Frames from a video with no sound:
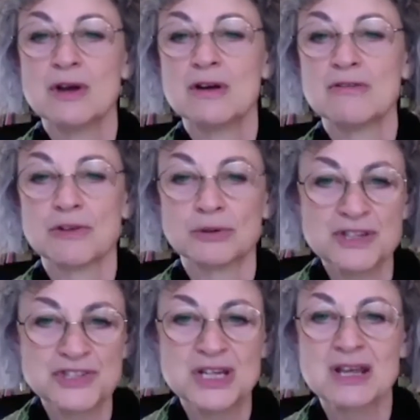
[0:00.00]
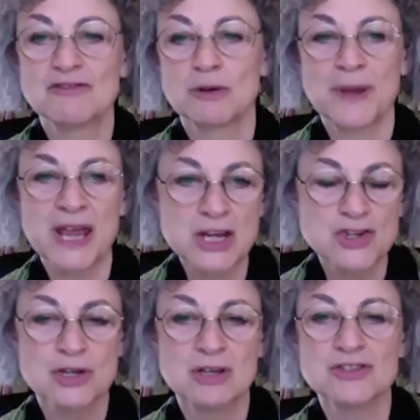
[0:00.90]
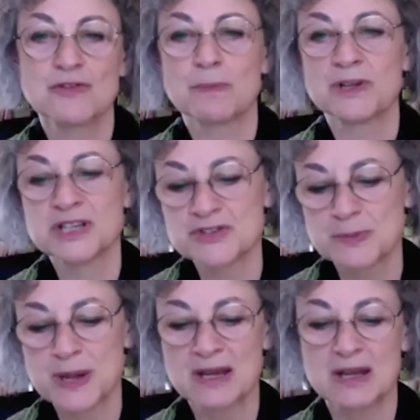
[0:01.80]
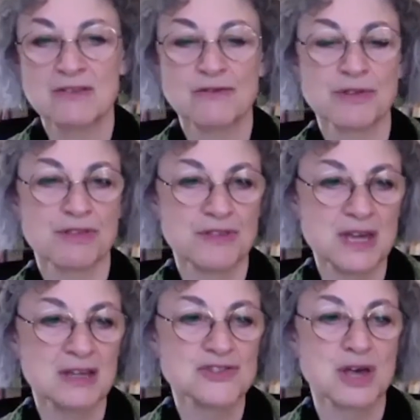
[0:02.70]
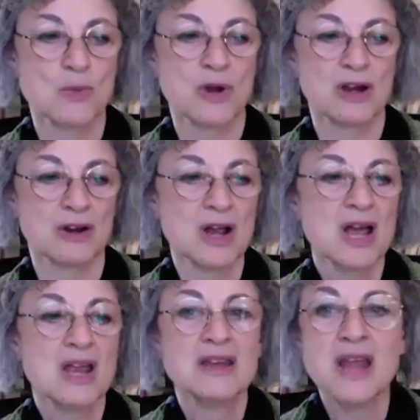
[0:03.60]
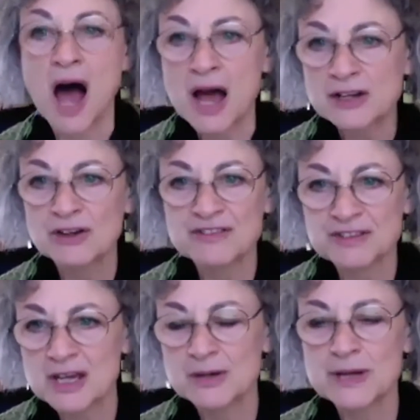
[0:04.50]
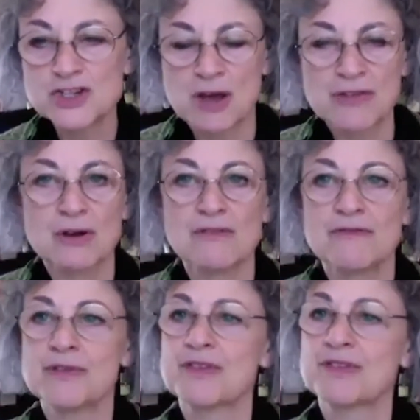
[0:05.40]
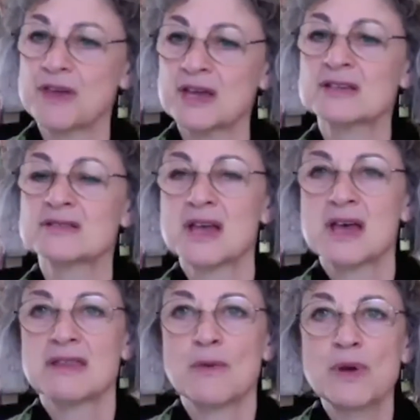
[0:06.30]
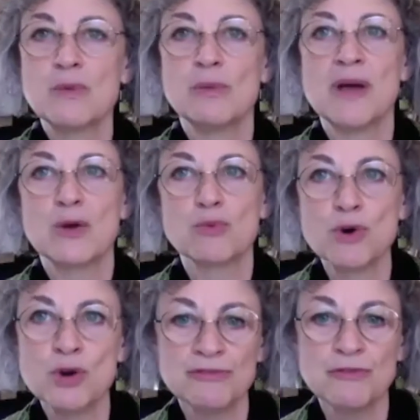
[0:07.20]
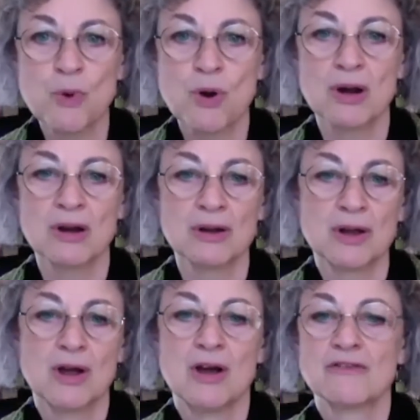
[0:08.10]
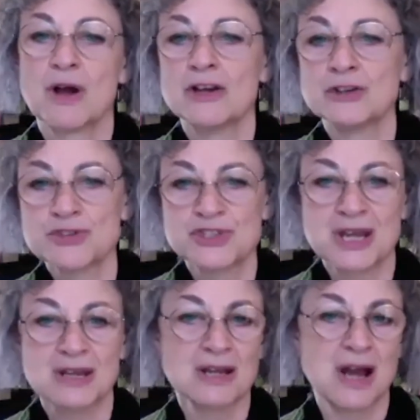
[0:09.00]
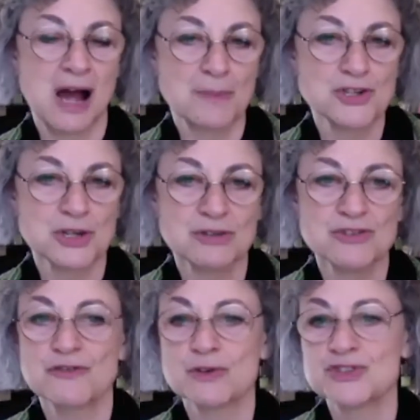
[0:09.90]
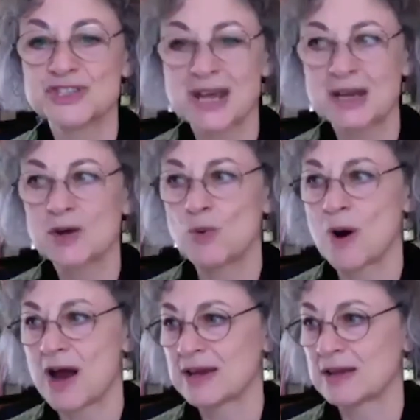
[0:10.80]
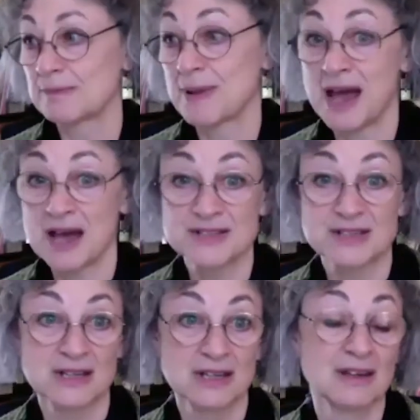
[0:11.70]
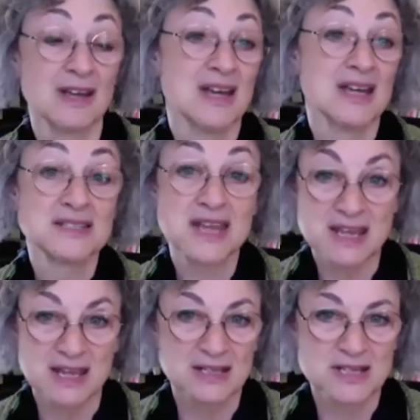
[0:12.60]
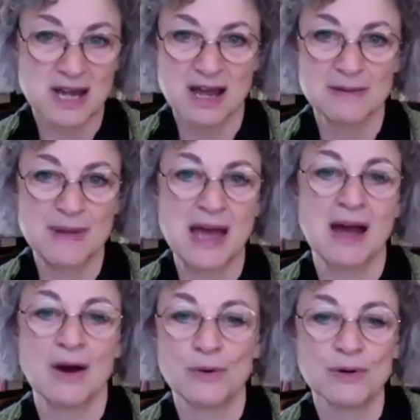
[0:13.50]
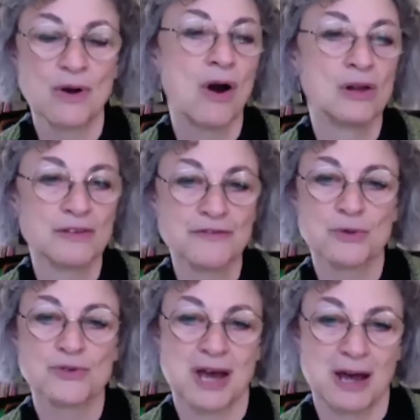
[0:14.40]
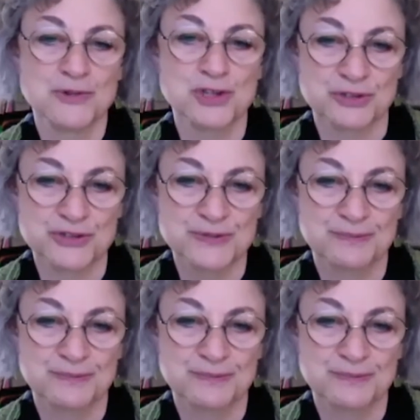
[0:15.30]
for listening, for patience, for participating, for the things that we're not going to say to each other, for the things that we will make room for understanding options, for staying quiet, passing, taking a time out, all of those options.